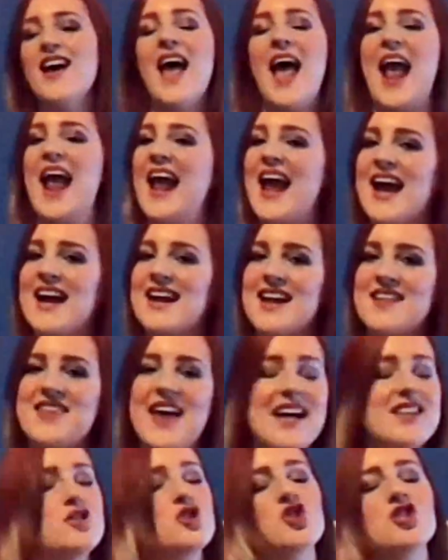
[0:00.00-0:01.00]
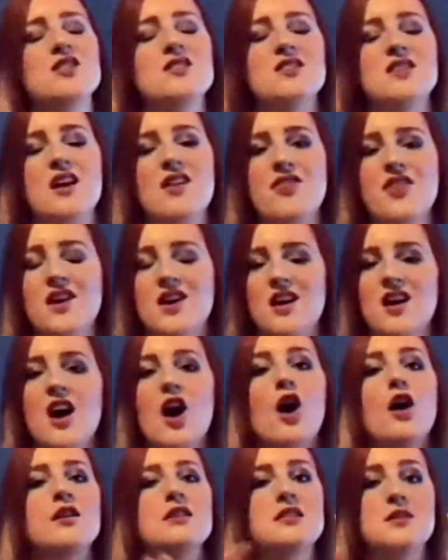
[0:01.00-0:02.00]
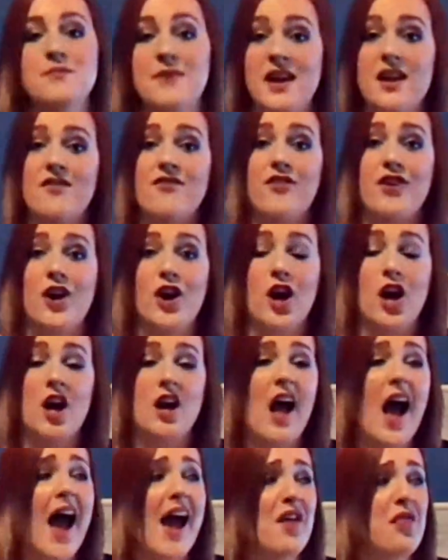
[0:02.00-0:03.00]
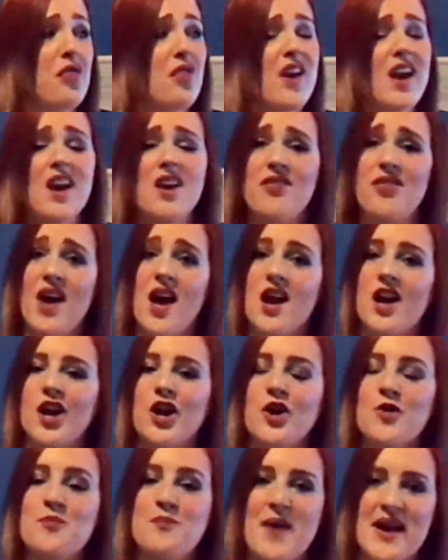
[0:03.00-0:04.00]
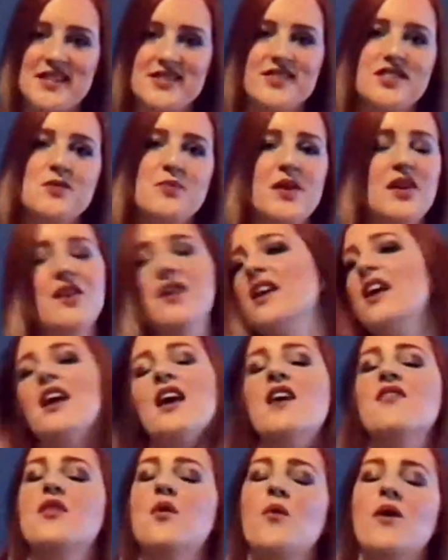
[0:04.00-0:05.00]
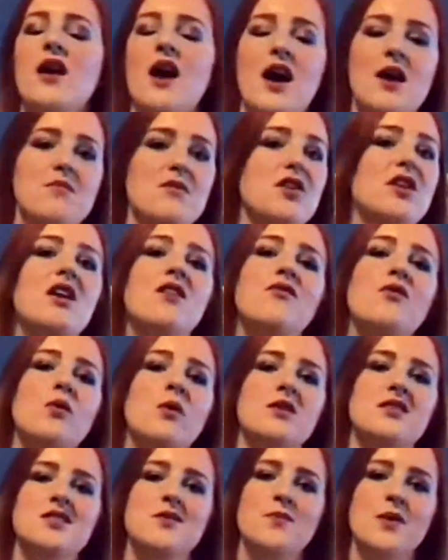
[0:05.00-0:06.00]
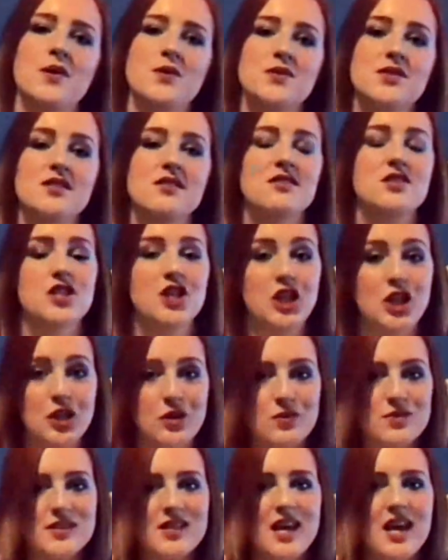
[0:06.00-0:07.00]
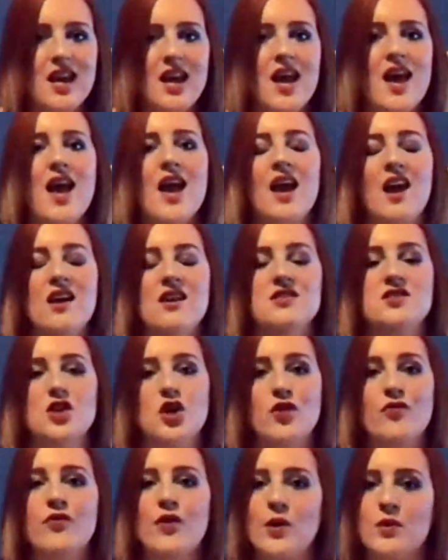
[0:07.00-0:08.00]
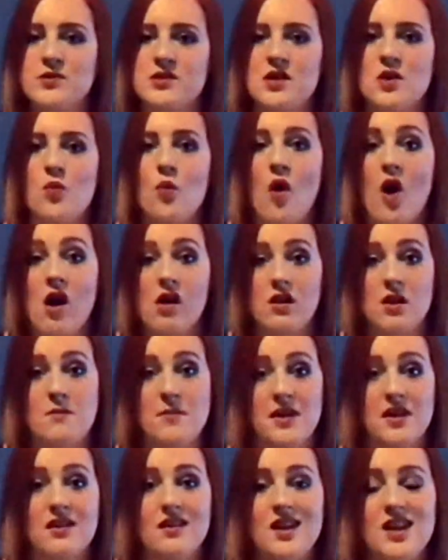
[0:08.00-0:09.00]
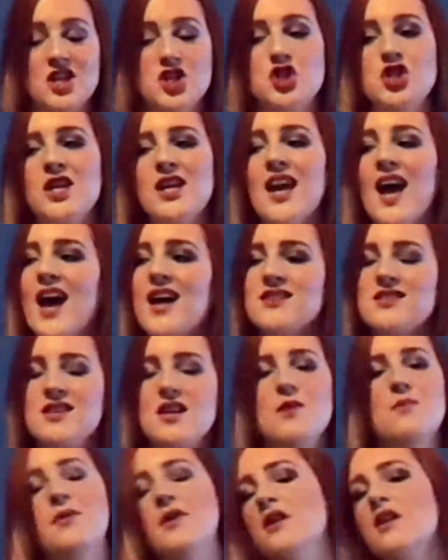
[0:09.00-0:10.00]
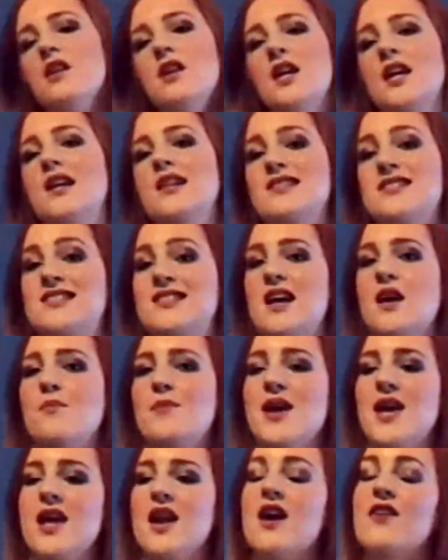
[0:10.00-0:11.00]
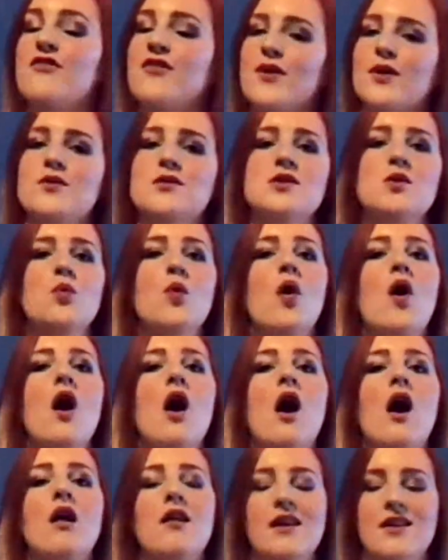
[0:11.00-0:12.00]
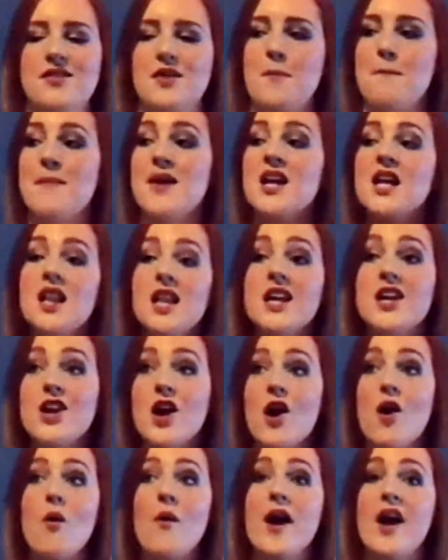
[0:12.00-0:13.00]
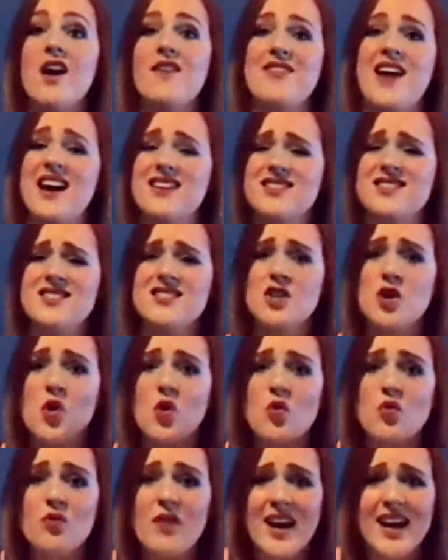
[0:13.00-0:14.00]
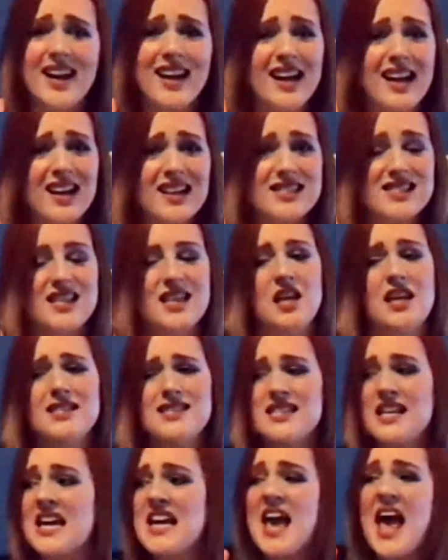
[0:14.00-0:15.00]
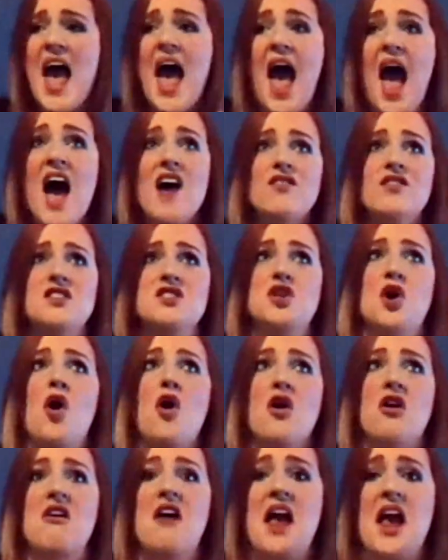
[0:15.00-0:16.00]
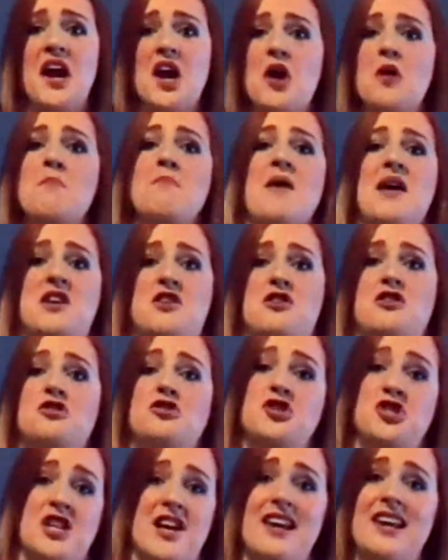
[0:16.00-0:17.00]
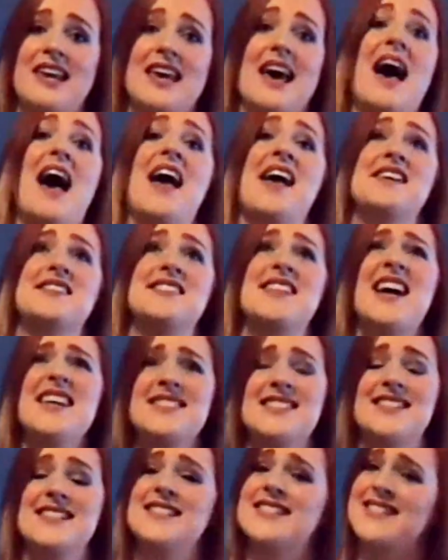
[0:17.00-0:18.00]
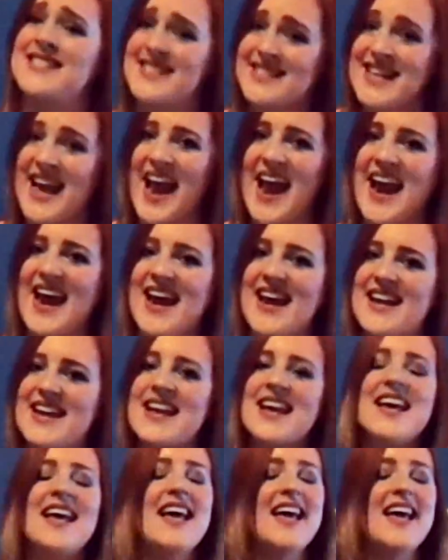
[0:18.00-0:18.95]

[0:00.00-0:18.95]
And that's just the ultimate for her. I think that her best ability and the one I'm looking forward to most to using is her frozen wall ability. She has the ability to summon a frozen wall in the middle of nowhere. That's crazy. It's like Avatar Airbender shit, guys. That's insane.